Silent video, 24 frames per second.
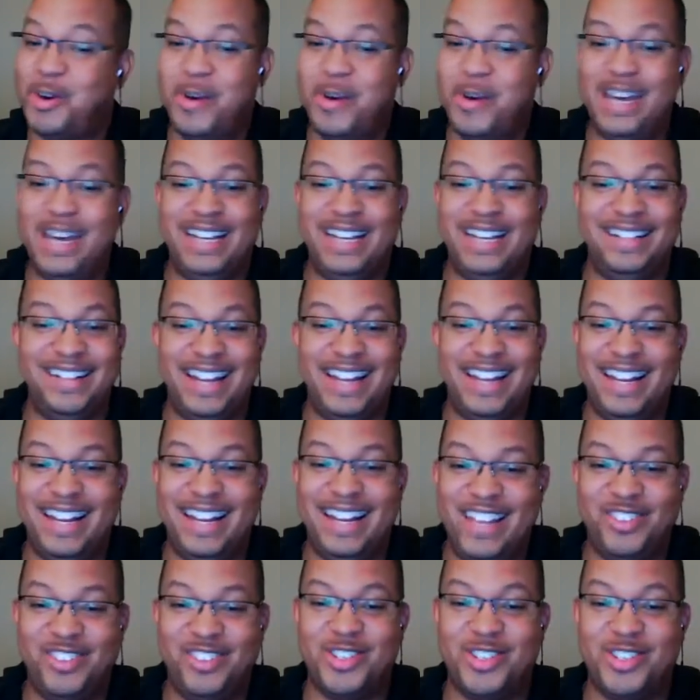quit and
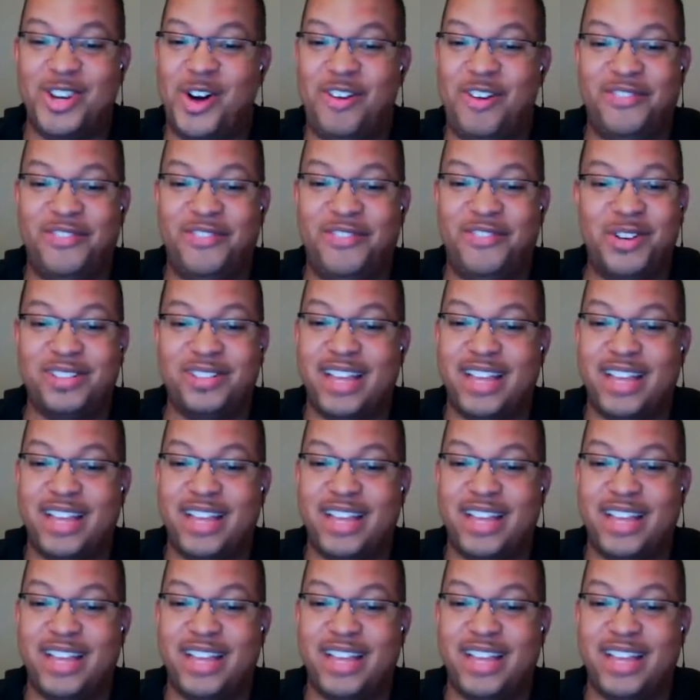hit your goal, folks.